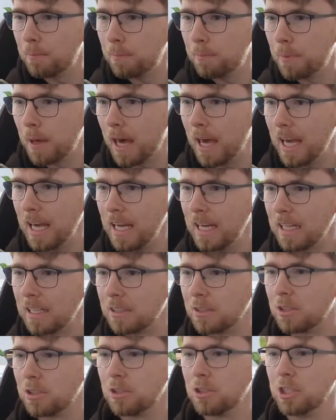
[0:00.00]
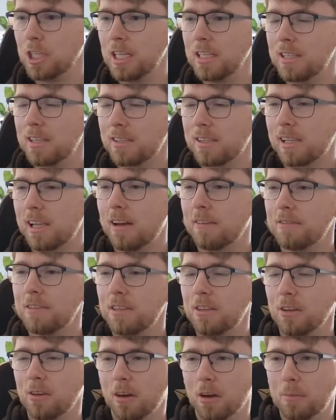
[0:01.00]
Paige, Jesus loves
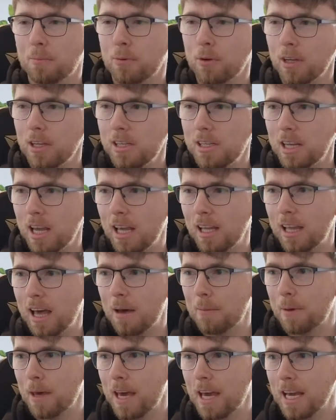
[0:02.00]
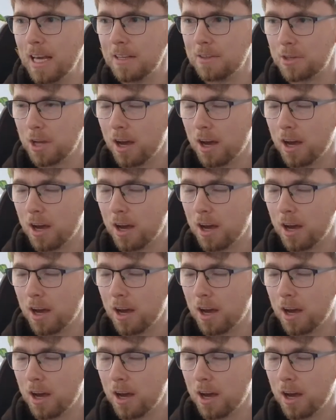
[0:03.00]
you. Appreciate that, Paige.